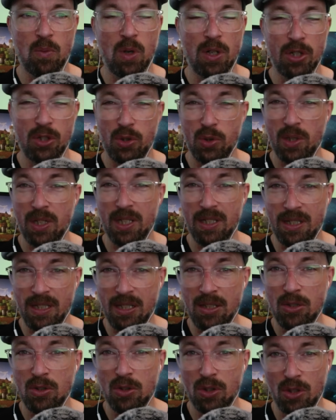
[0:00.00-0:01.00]
wanted to
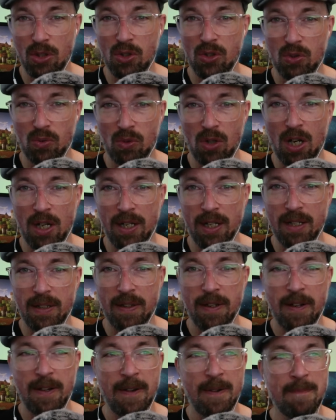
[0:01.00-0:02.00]
continue to use a rocket,
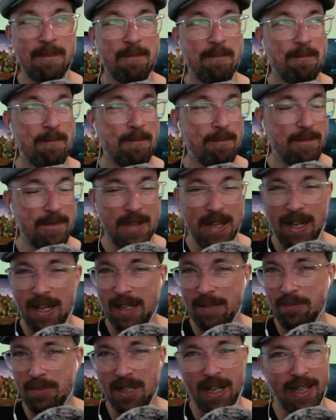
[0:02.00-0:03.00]

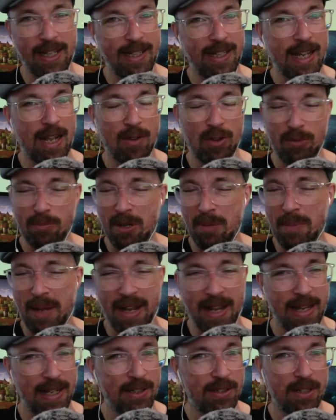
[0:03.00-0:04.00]
I can count them on my
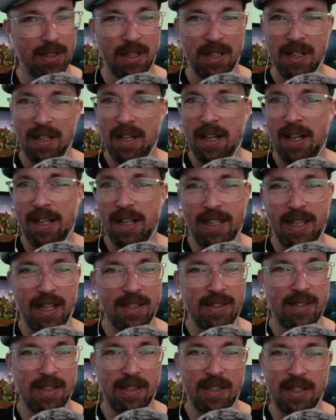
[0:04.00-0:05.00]
hand. I
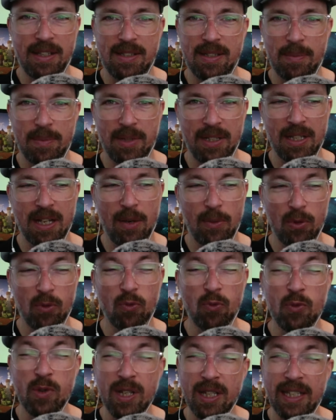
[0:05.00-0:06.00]
can't say that it's something that I would
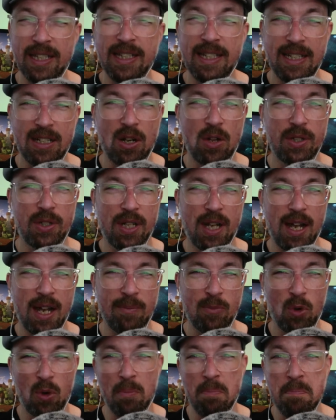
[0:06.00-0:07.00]
really need all the
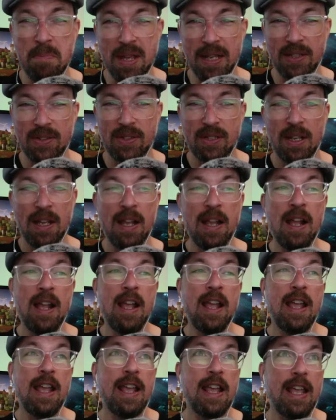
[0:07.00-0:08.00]
time or miss.
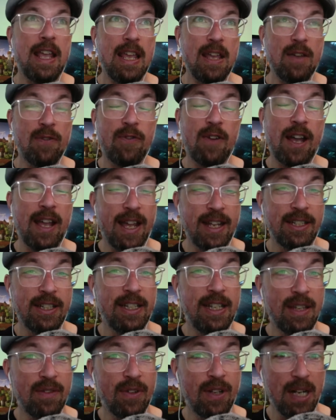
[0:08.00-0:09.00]
If I had to
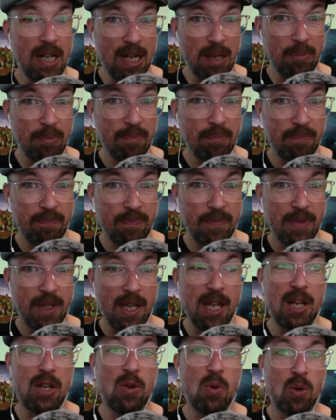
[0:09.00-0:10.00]
give it up
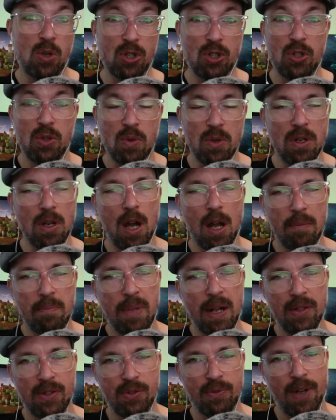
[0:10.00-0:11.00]
in order to not
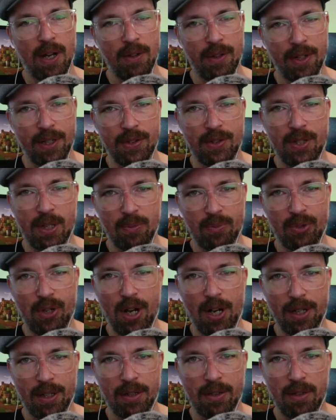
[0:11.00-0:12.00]
bounce around like a skip
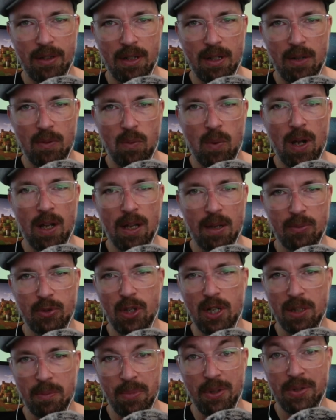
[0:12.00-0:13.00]
rock while I'm
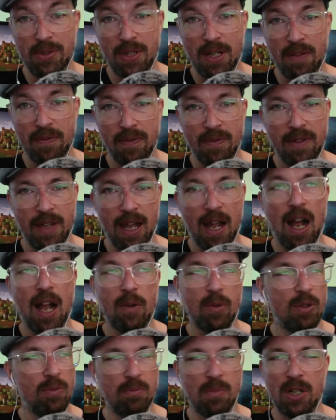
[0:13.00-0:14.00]
trying to build stuff, that I
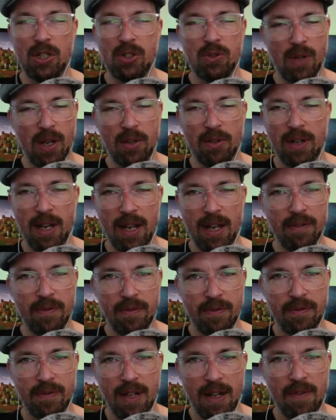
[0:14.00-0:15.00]
would much rather
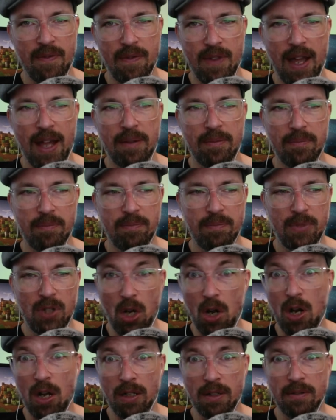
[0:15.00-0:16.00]
have that
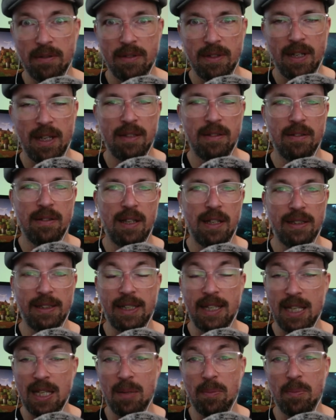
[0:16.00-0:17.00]
gone than
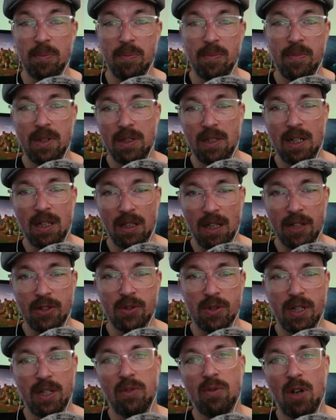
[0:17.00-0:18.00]
keep
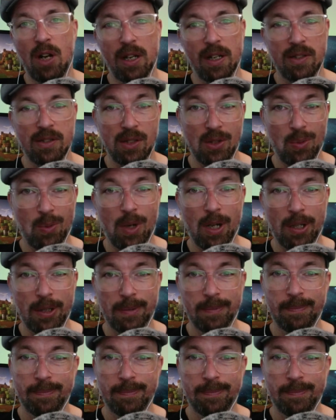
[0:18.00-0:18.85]
elytra and rockets underwater.